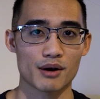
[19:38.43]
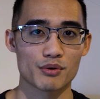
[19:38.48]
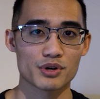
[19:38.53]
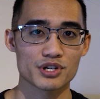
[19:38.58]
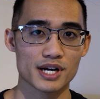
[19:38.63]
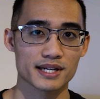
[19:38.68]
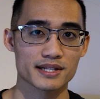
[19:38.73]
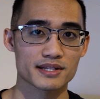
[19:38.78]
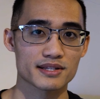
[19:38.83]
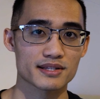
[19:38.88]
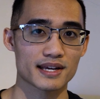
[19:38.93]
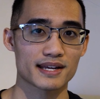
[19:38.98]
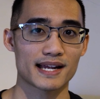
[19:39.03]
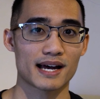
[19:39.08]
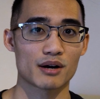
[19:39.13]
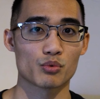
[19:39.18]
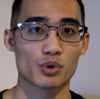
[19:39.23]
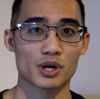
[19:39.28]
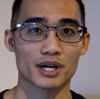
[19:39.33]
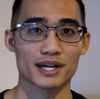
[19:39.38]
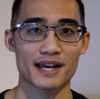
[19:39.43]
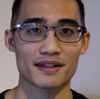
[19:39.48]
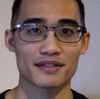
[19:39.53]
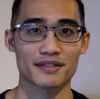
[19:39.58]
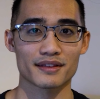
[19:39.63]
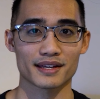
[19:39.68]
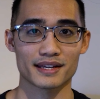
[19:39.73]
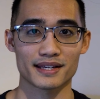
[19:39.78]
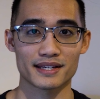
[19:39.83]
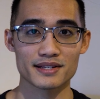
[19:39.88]
I wish I could say that work
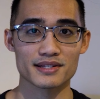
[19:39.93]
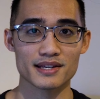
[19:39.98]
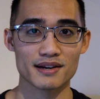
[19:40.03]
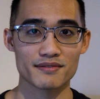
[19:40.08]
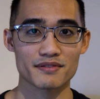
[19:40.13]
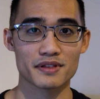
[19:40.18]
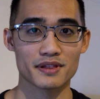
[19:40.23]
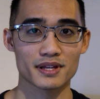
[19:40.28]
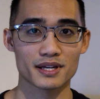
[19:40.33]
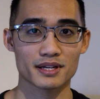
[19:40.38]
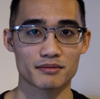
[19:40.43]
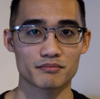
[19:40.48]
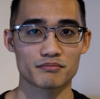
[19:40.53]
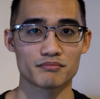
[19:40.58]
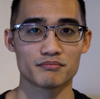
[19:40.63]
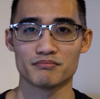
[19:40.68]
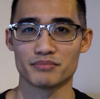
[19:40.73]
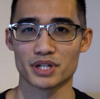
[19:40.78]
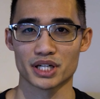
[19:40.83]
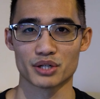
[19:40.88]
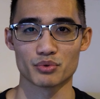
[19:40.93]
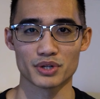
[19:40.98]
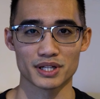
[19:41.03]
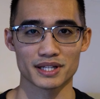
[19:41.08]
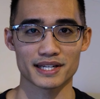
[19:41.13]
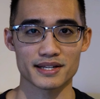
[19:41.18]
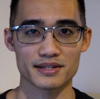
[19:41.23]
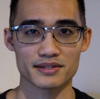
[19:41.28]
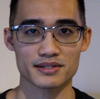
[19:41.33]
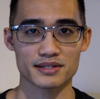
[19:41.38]
ethic is everything, but it
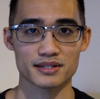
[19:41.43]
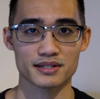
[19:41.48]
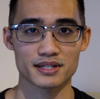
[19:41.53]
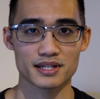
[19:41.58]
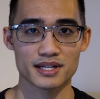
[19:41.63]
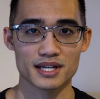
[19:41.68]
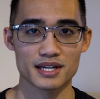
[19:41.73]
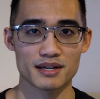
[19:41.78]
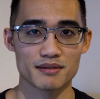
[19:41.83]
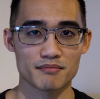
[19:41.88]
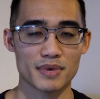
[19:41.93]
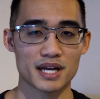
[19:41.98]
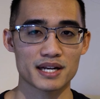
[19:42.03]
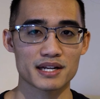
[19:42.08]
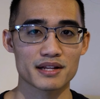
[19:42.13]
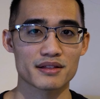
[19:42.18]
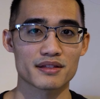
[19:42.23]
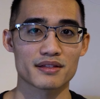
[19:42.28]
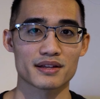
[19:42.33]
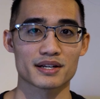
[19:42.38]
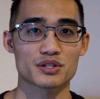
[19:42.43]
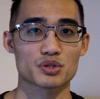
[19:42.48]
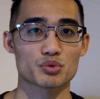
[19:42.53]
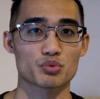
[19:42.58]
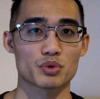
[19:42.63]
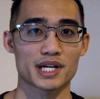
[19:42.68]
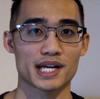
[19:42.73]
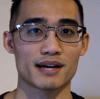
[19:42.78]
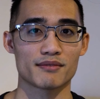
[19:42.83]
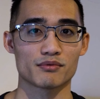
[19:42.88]
really isn't. Many things
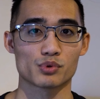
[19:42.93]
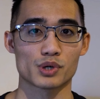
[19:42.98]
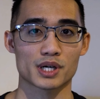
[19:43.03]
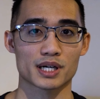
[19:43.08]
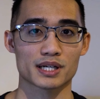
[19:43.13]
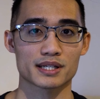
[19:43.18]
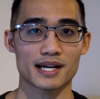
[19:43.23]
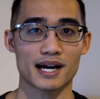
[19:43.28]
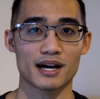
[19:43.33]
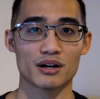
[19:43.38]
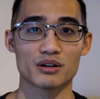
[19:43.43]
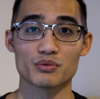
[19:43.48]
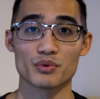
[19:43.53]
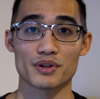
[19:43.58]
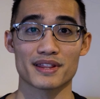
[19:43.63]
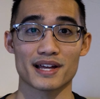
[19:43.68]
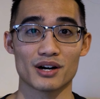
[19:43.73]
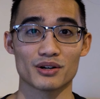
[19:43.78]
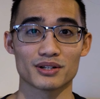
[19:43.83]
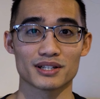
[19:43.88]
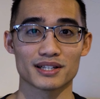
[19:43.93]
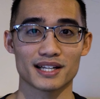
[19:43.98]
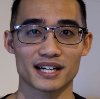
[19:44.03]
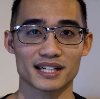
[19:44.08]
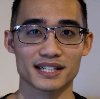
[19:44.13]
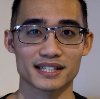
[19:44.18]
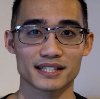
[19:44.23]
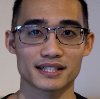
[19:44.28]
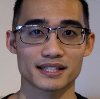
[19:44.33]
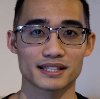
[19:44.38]
wouldn't have worked out without
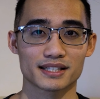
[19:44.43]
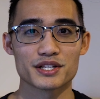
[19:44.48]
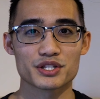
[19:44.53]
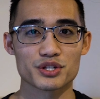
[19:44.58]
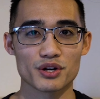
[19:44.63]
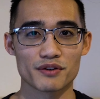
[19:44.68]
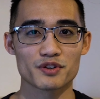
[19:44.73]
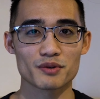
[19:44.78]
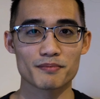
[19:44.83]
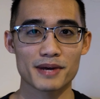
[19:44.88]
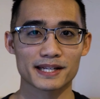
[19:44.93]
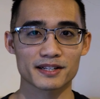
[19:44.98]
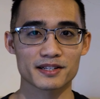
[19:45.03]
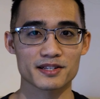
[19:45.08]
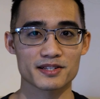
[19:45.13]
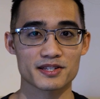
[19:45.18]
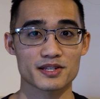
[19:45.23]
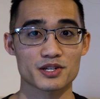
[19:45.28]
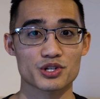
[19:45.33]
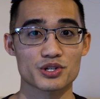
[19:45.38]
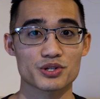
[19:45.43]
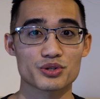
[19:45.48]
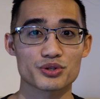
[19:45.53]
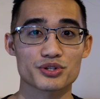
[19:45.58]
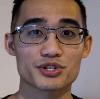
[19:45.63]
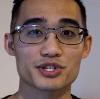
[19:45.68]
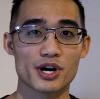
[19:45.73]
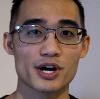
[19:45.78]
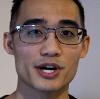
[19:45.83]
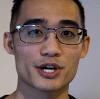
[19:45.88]
luck. So if you make the decision to
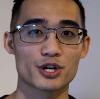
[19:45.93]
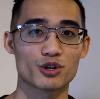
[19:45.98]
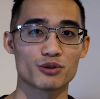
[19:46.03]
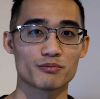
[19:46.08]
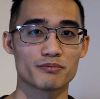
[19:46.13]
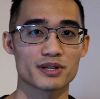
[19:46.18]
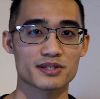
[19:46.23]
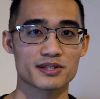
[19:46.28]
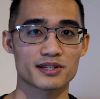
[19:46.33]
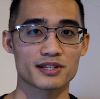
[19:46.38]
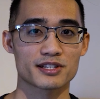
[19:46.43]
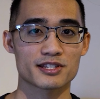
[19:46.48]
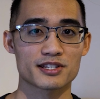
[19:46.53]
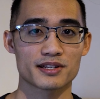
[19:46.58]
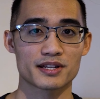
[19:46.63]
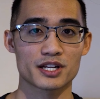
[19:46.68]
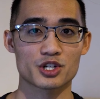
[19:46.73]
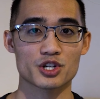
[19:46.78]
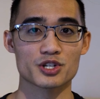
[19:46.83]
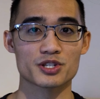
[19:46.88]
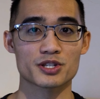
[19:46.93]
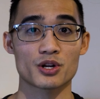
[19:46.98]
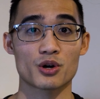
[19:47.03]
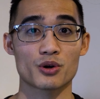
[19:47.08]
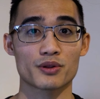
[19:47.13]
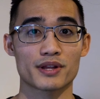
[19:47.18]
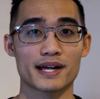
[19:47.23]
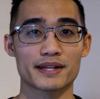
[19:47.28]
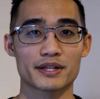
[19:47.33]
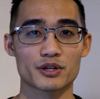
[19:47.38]
start your own business, then just
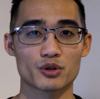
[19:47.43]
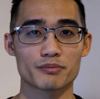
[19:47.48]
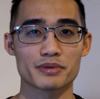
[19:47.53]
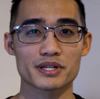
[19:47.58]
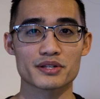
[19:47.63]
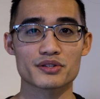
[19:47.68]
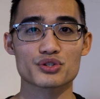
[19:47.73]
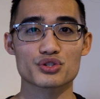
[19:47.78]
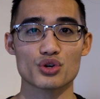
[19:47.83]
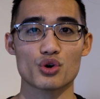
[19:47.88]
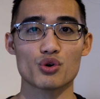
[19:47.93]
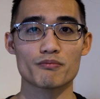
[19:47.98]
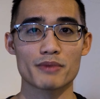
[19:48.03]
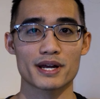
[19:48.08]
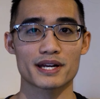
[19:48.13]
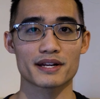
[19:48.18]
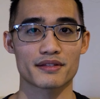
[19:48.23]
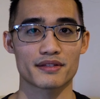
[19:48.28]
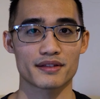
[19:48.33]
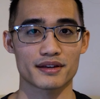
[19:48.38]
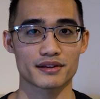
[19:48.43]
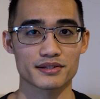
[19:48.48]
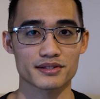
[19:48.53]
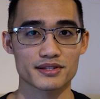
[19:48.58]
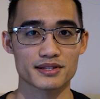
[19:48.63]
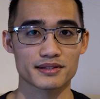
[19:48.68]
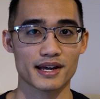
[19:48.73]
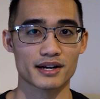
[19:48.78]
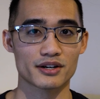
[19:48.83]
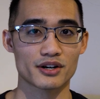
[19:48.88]
know that there will be so many
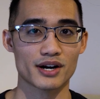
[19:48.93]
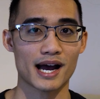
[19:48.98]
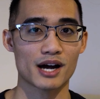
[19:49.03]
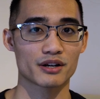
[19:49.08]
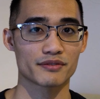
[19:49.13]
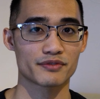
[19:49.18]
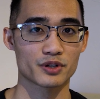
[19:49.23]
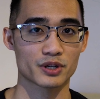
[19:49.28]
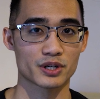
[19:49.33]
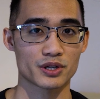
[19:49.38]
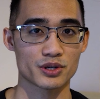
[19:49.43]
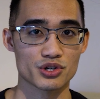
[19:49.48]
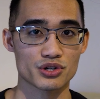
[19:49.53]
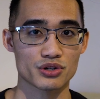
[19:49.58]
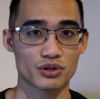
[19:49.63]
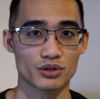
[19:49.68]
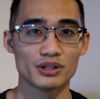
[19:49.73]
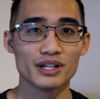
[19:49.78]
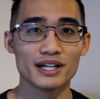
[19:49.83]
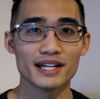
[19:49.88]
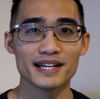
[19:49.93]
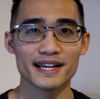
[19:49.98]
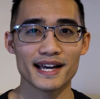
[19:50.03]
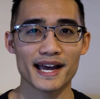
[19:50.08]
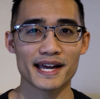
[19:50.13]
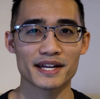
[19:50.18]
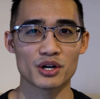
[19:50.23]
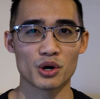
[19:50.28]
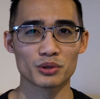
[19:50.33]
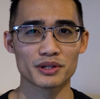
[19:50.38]
things that are out of your control.
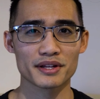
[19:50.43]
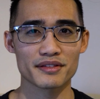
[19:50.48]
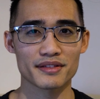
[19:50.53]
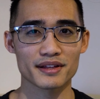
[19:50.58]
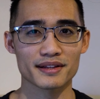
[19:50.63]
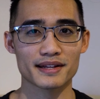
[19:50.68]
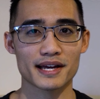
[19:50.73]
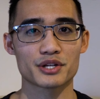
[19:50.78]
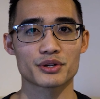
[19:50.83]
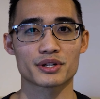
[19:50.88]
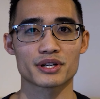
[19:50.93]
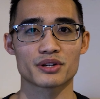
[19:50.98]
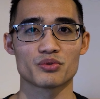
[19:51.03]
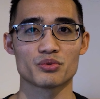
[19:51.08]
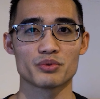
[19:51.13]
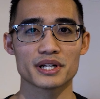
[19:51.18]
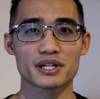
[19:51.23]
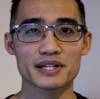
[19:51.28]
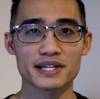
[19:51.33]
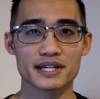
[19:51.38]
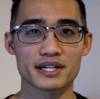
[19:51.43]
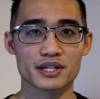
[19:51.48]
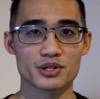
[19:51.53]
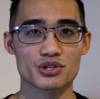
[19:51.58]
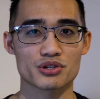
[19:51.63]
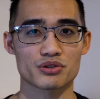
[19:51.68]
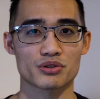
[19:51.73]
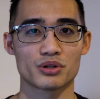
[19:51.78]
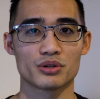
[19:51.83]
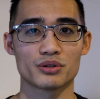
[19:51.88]
And the only thing that you can really
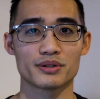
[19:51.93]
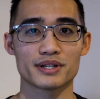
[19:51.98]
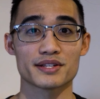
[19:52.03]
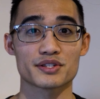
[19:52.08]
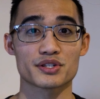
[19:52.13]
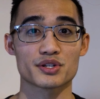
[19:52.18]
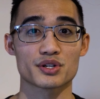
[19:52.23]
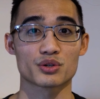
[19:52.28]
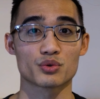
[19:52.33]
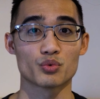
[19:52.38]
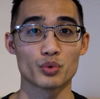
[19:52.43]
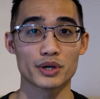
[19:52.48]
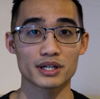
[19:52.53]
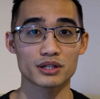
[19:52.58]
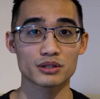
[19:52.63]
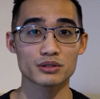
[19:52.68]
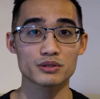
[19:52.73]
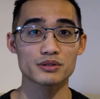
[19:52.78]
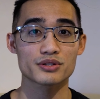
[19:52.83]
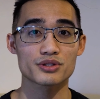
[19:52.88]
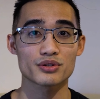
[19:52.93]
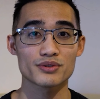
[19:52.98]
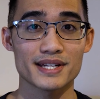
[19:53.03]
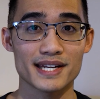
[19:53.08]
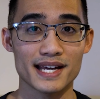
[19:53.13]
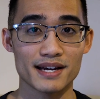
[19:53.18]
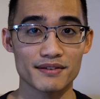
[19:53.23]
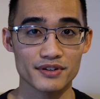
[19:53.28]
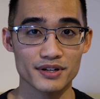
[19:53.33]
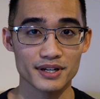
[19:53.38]
control is your will to
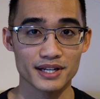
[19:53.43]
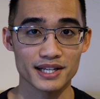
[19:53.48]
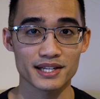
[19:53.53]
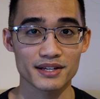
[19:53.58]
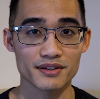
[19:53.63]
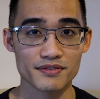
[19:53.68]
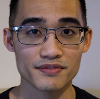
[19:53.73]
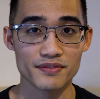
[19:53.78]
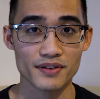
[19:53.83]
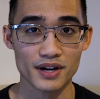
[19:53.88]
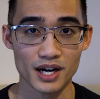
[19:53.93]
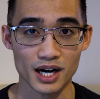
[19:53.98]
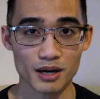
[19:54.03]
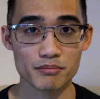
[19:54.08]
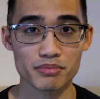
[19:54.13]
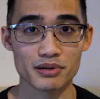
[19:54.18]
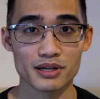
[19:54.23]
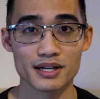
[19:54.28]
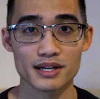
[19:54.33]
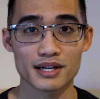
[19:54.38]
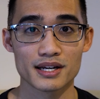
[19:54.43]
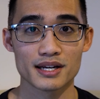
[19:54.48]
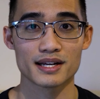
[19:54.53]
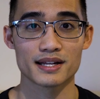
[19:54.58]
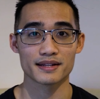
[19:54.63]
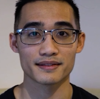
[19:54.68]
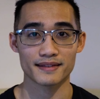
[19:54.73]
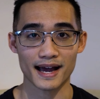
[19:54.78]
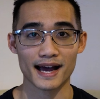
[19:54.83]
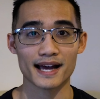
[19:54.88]
never give up.
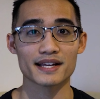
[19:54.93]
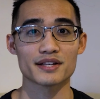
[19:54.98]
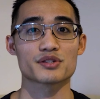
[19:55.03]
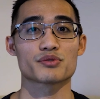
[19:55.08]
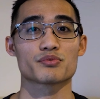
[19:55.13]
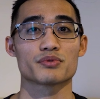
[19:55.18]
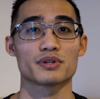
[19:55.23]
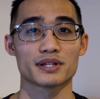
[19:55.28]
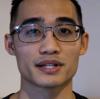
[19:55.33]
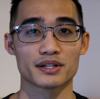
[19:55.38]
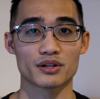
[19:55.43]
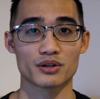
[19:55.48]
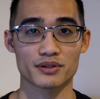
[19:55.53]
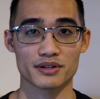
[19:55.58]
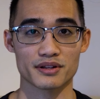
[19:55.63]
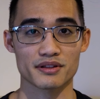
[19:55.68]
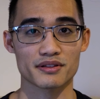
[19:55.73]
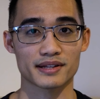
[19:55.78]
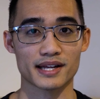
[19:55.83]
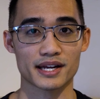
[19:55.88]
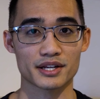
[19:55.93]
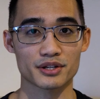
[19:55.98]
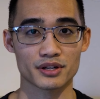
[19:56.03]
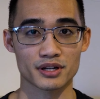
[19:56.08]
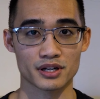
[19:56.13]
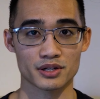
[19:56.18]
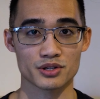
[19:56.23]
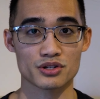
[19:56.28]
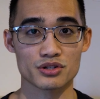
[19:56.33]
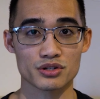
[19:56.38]
That is really the only thing that you
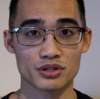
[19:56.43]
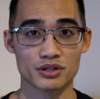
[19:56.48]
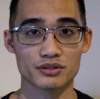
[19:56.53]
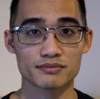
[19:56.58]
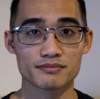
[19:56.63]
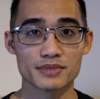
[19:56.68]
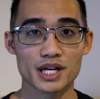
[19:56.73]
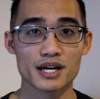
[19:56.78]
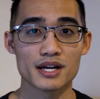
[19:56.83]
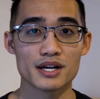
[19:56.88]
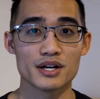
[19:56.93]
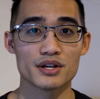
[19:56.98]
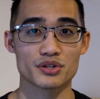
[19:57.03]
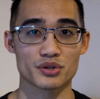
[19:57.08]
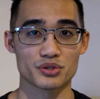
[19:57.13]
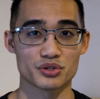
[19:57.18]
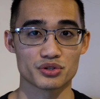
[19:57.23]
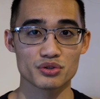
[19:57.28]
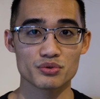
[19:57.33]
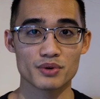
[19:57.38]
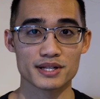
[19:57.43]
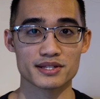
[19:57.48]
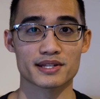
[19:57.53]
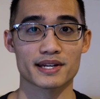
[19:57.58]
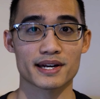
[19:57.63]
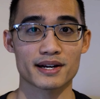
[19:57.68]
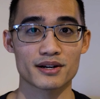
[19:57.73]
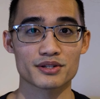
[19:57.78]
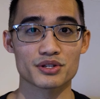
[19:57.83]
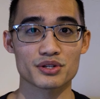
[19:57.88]
can control. So do what
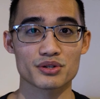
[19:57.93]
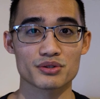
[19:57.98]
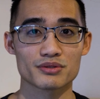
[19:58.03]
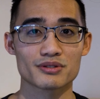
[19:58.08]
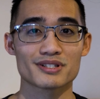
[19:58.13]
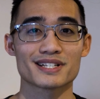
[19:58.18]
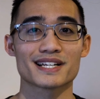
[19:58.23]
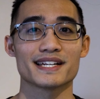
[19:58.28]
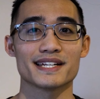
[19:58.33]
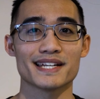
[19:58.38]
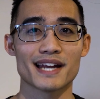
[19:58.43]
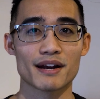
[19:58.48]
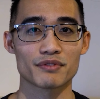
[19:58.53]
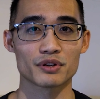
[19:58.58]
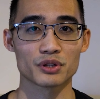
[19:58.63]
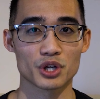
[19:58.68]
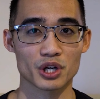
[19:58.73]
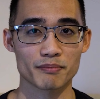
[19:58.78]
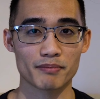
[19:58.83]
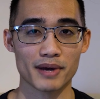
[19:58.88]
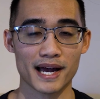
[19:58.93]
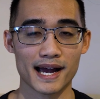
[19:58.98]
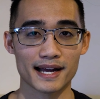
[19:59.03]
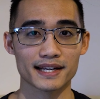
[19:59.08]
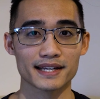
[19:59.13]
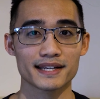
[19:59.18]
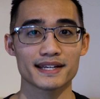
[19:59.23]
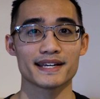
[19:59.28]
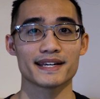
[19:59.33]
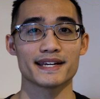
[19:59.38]
scares you, never look
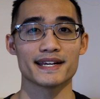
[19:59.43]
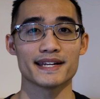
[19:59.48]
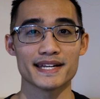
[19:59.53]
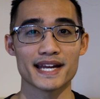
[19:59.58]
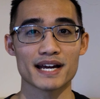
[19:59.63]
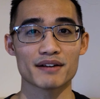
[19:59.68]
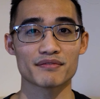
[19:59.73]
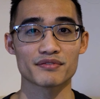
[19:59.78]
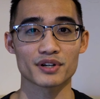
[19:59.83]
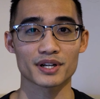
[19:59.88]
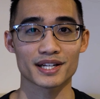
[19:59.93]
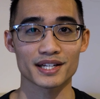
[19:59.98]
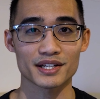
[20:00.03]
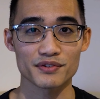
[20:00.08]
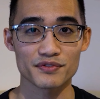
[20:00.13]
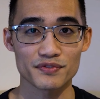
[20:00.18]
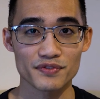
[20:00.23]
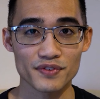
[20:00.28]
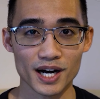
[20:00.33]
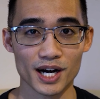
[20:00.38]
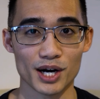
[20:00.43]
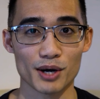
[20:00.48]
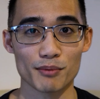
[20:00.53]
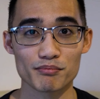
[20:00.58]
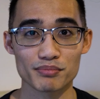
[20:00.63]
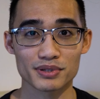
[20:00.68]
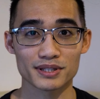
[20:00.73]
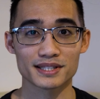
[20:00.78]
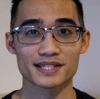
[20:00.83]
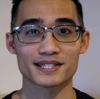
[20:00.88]
back, and never give up.